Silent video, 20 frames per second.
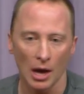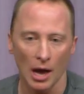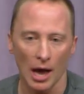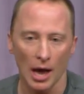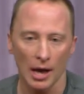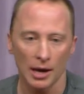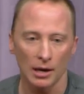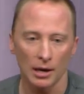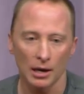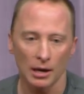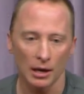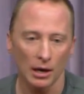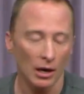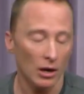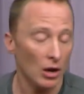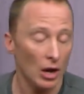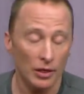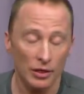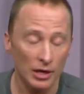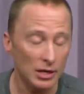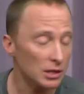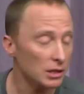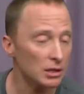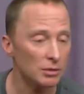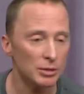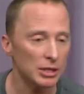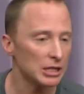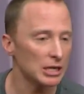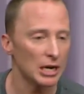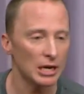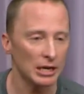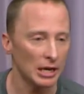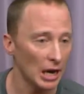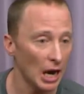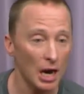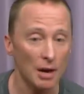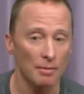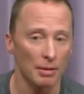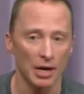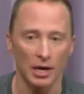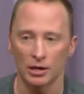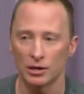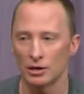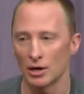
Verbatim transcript: And this is a mistake that I made.